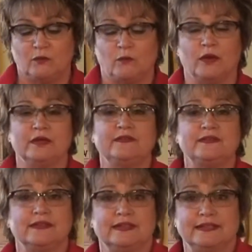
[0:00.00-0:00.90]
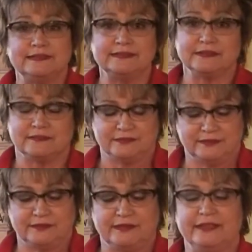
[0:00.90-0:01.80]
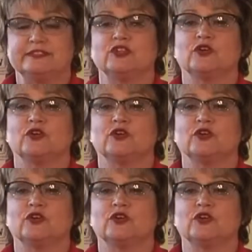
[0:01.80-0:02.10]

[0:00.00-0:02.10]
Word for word: One of the things is